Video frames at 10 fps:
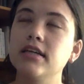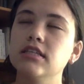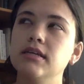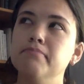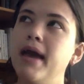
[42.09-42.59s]

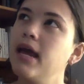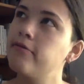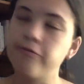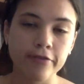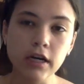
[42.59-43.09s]
May
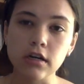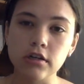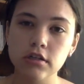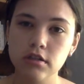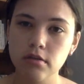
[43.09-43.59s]

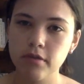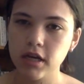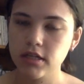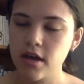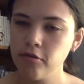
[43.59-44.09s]
1st,
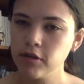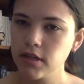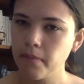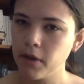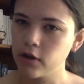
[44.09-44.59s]
because it was
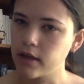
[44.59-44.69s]
a book